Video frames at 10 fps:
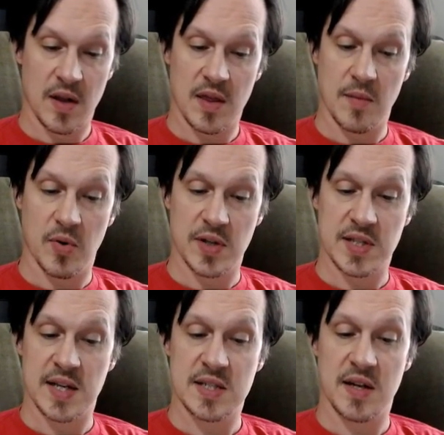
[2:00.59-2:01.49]
the
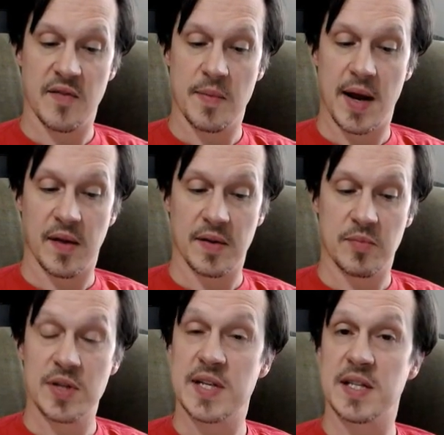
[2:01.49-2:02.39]
princesses of
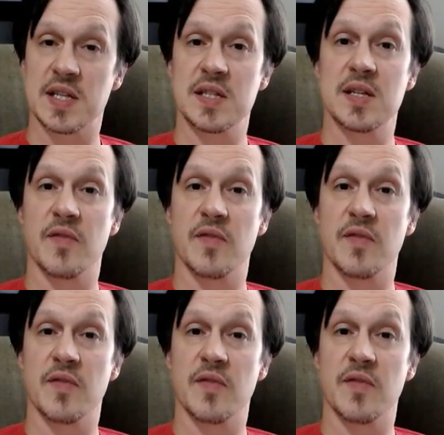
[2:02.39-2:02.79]
the